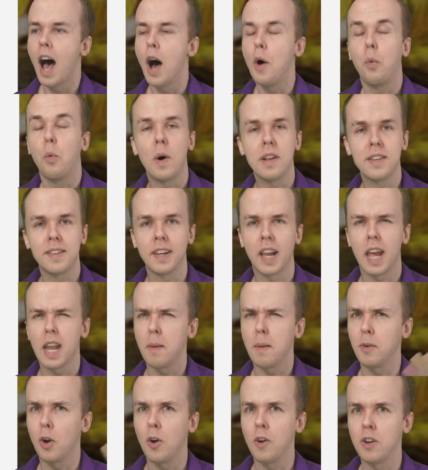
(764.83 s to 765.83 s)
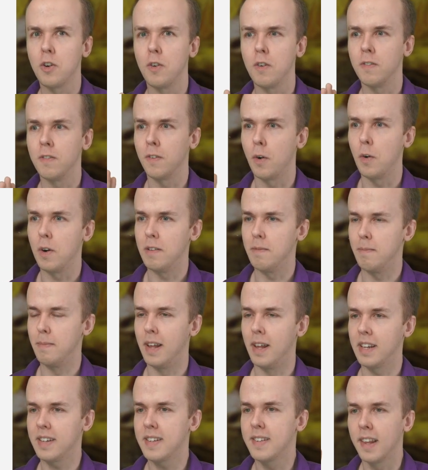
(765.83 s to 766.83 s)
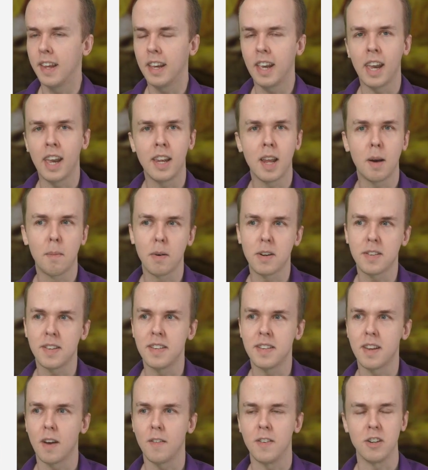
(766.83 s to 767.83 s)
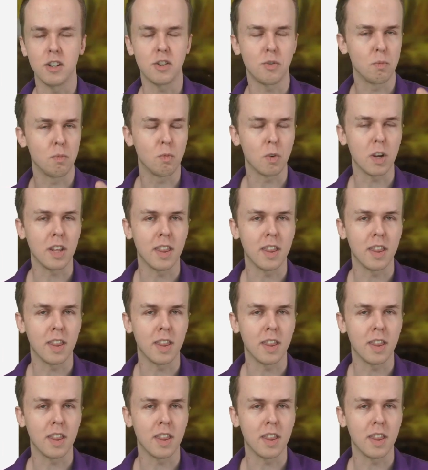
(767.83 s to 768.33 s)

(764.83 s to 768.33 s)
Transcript: Once again, I'm going to avoid like slinging numbers and stuff and just